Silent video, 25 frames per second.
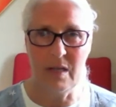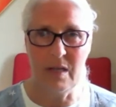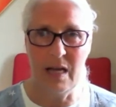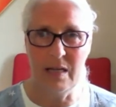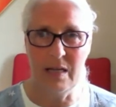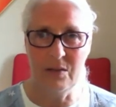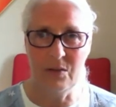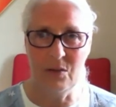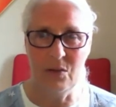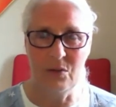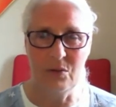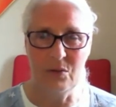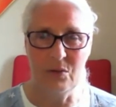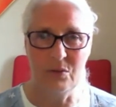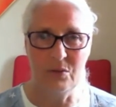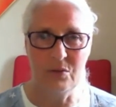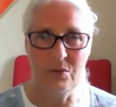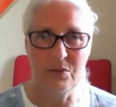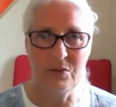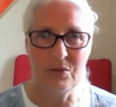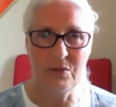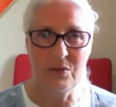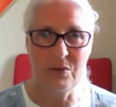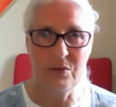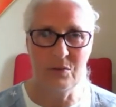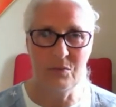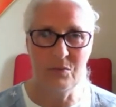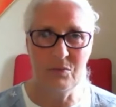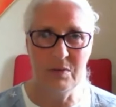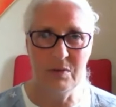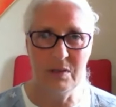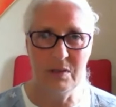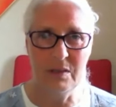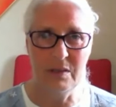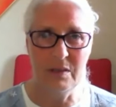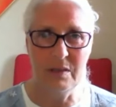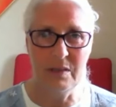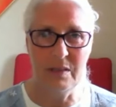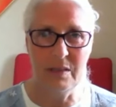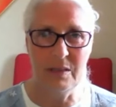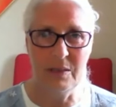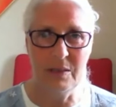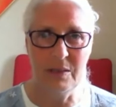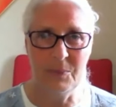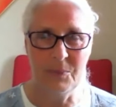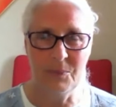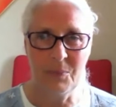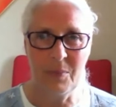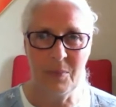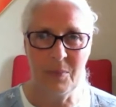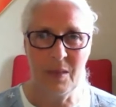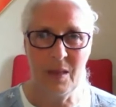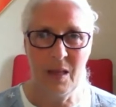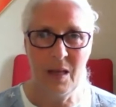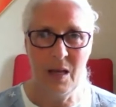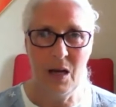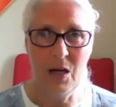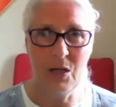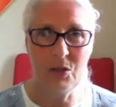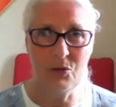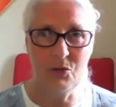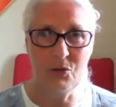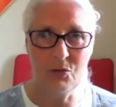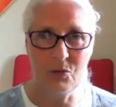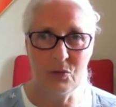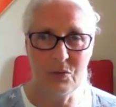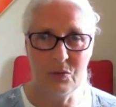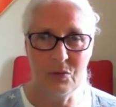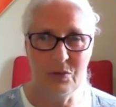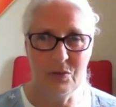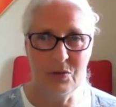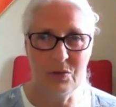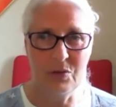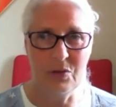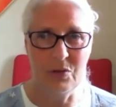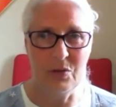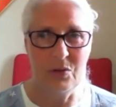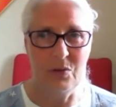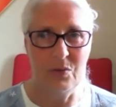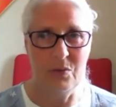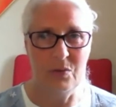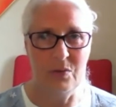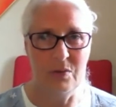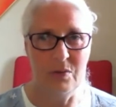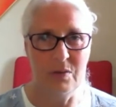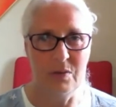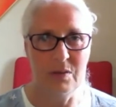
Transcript: adults really are drawn to,